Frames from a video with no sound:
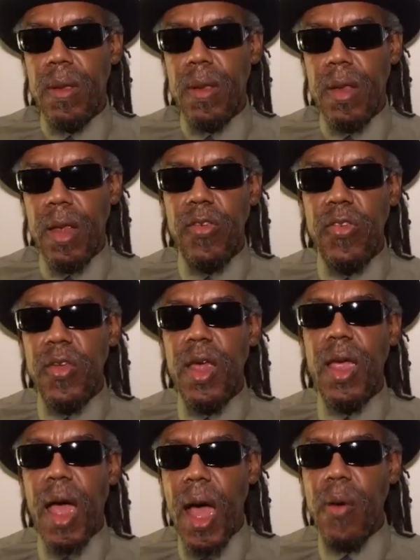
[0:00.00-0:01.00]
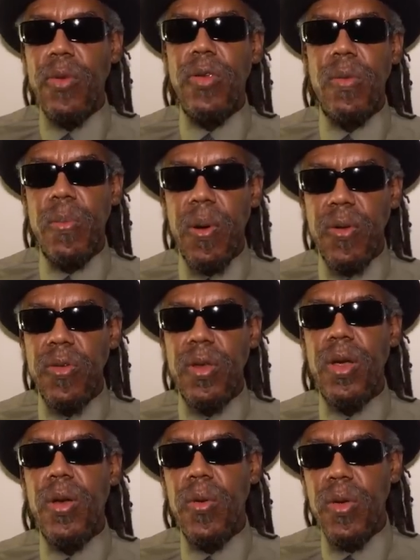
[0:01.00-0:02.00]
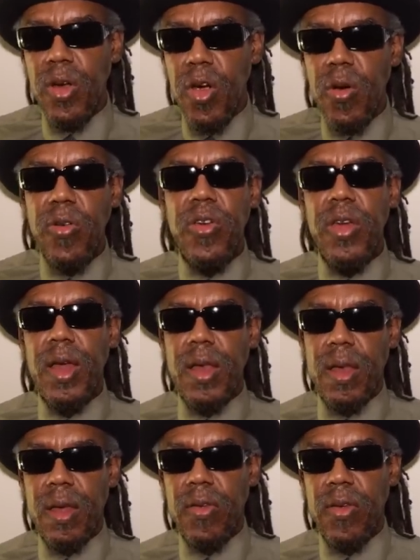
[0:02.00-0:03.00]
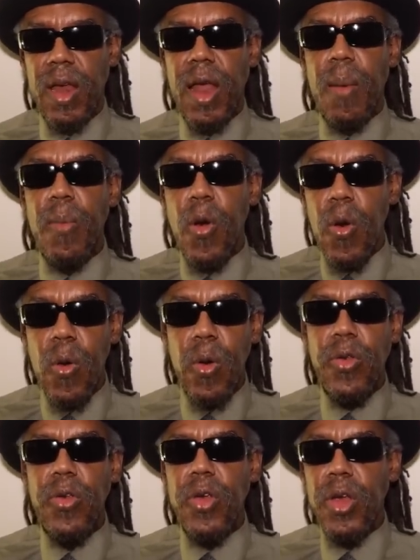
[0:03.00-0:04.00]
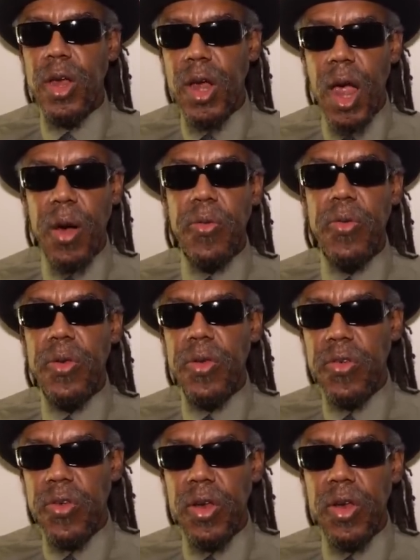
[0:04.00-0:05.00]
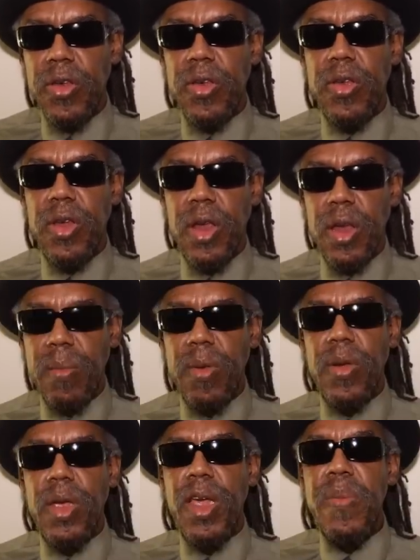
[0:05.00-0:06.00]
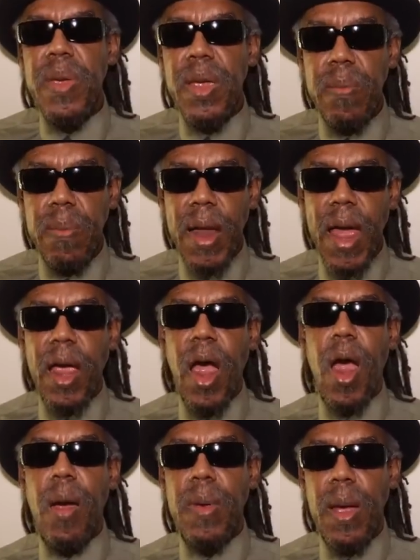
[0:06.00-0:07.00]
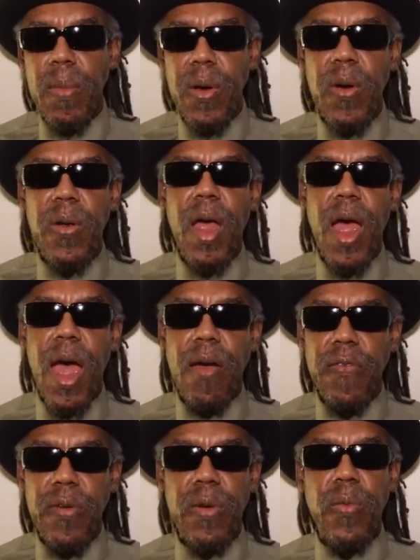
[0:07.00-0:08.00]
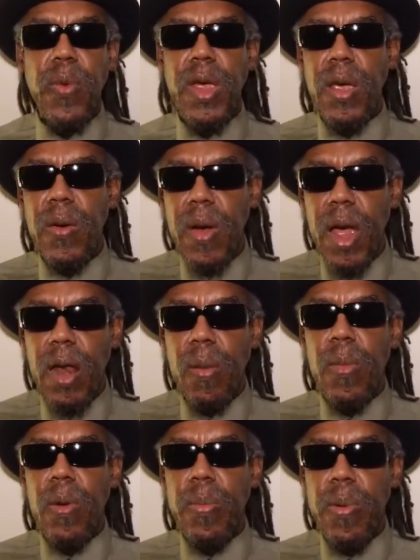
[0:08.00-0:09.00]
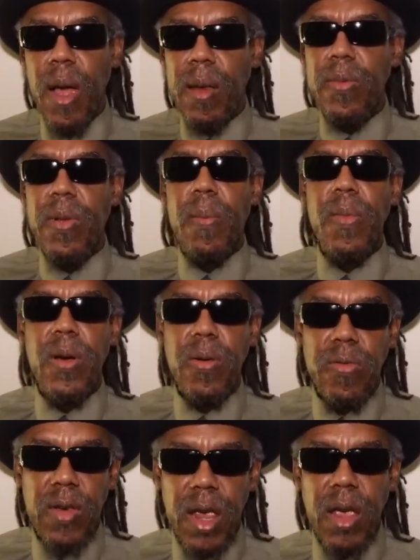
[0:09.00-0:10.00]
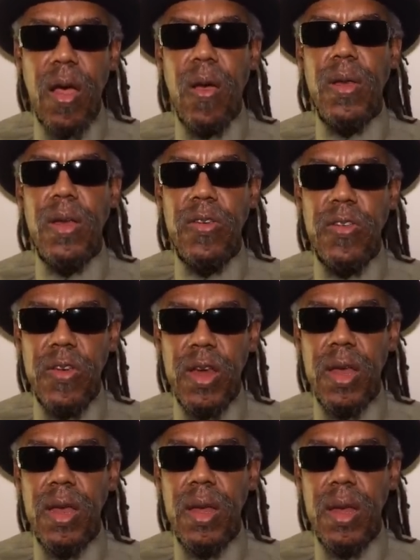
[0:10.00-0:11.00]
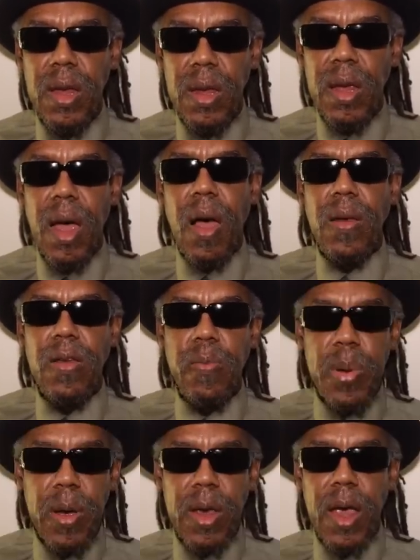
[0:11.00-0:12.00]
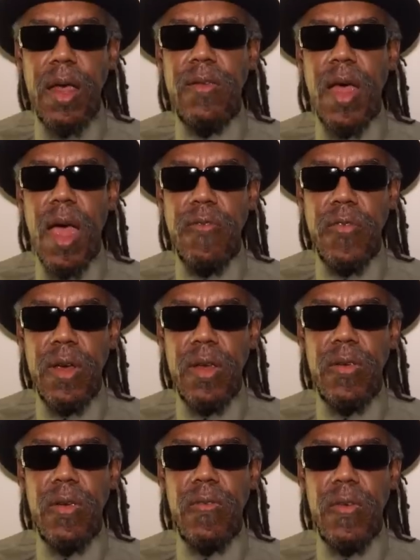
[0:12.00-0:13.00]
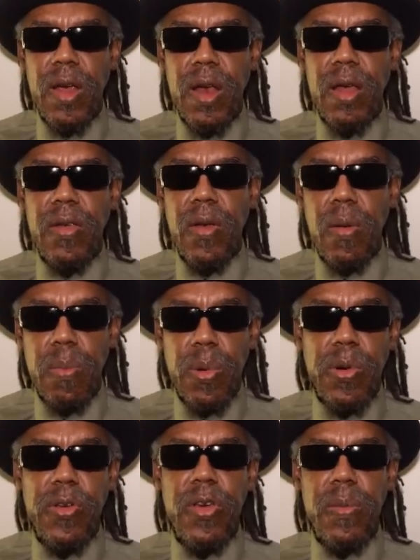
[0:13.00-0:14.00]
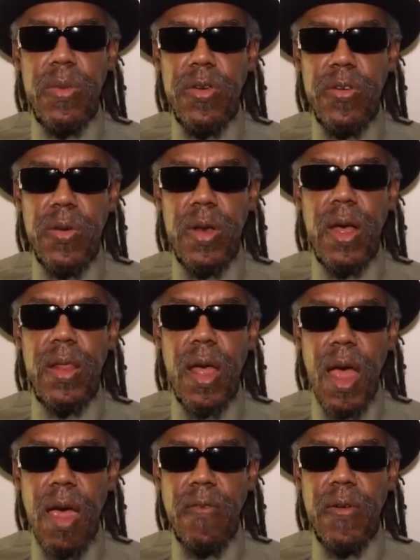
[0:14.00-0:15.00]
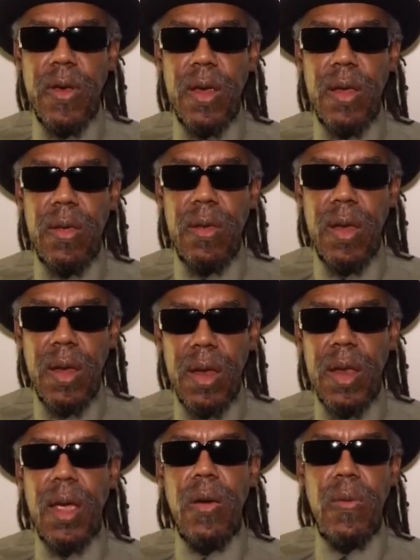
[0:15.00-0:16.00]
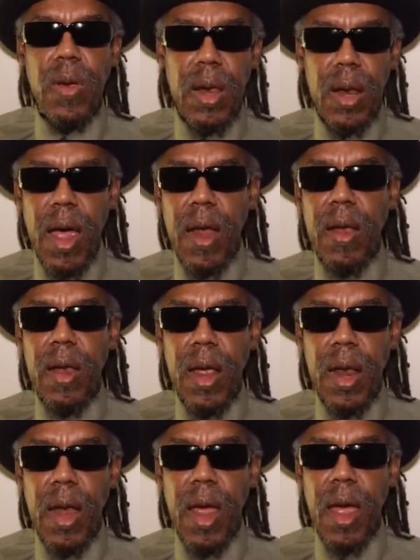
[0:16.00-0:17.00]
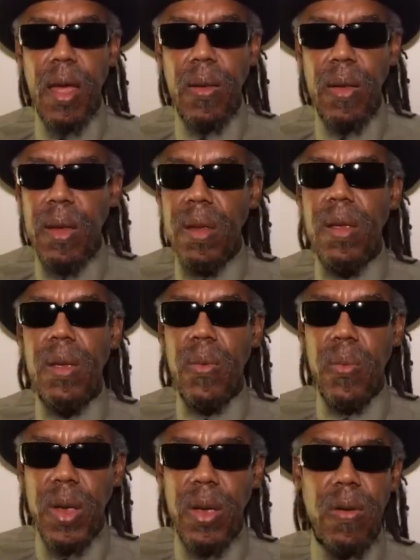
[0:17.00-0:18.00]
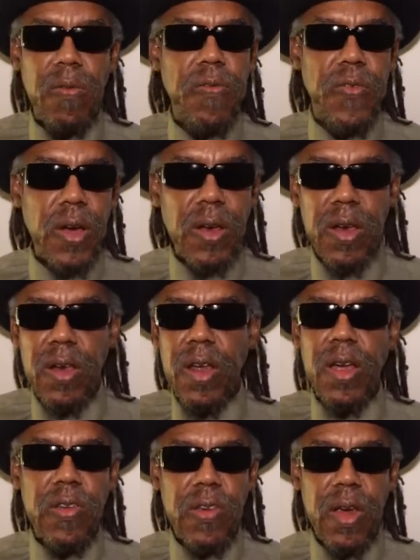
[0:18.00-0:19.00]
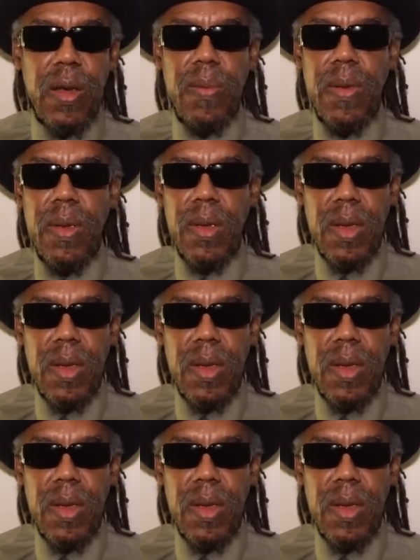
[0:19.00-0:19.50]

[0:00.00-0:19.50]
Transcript: Let's say I was the person to go negotiate this, and I'm going to the Congress and the Senate to tell them, look, give me a black army. I'm going to go to Africa. We ain't going to have no more problems. I'm going to go take all this shit, all these punk ass Africans over there that's on bullshit mistreating other Africans. They're going to get out, and lay down. We're going to fuck the Dutch up.